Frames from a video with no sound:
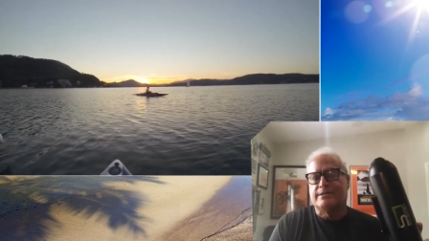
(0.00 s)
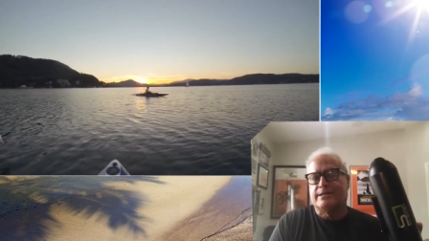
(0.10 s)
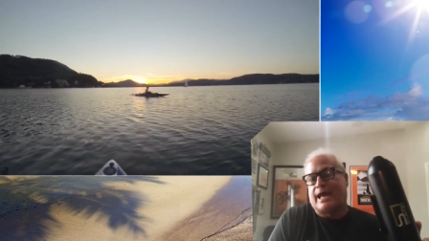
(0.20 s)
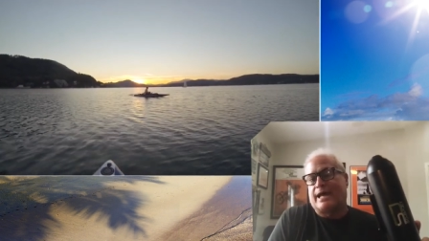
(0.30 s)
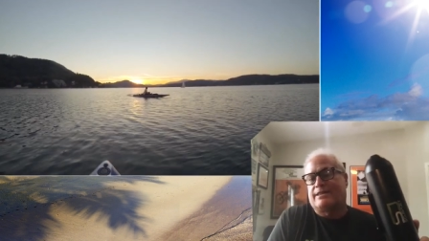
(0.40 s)

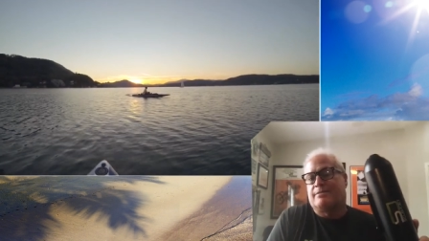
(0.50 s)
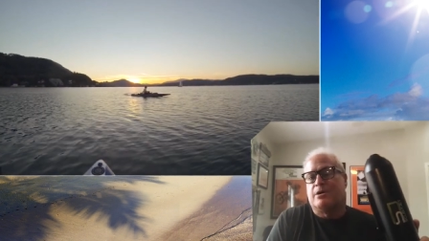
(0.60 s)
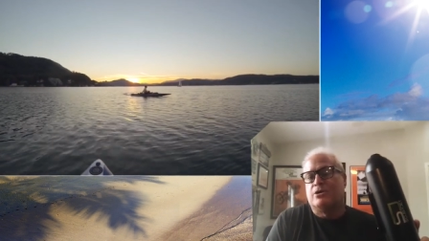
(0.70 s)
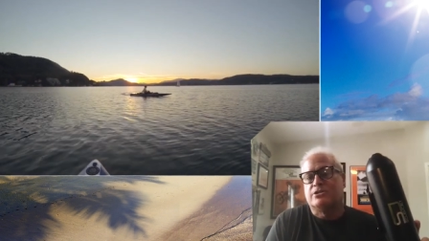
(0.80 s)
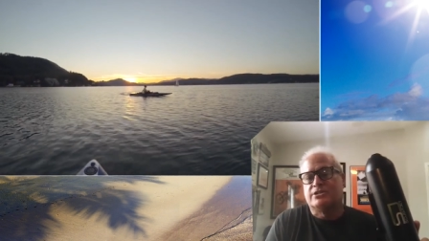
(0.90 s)
at the
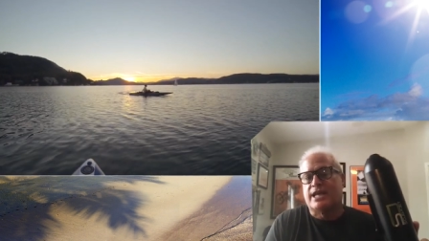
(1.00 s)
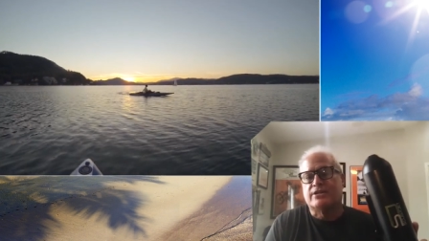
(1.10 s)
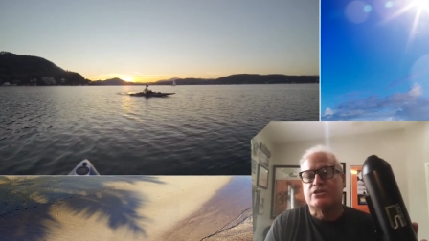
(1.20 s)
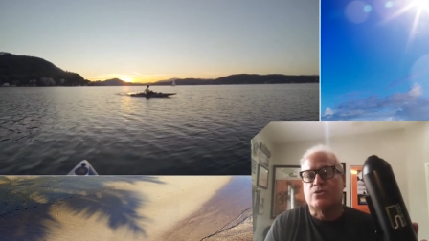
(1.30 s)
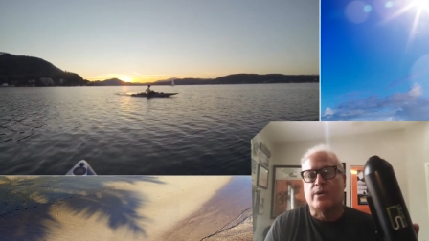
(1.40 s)
most 10 or
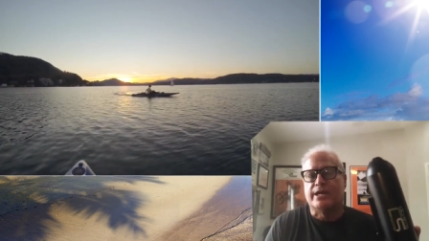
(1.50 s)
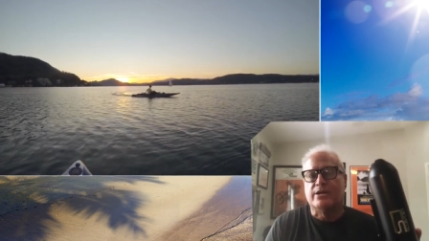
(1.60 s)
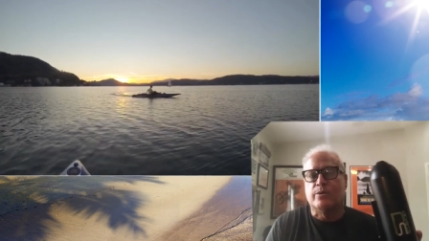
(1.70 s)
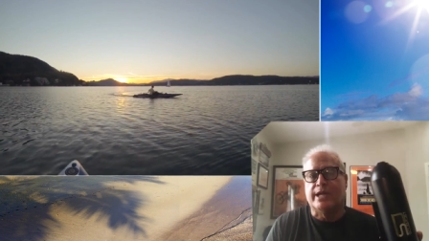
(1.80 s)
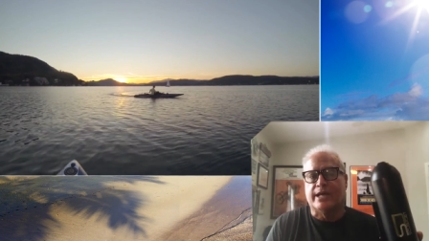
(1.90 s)
20 a
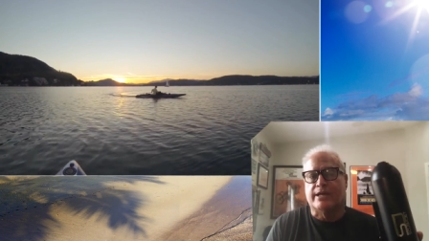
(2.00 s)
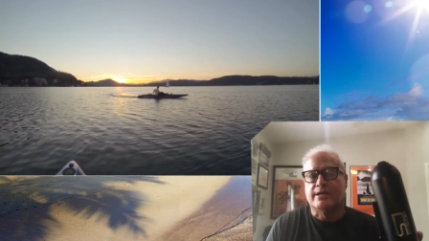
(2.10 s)
week.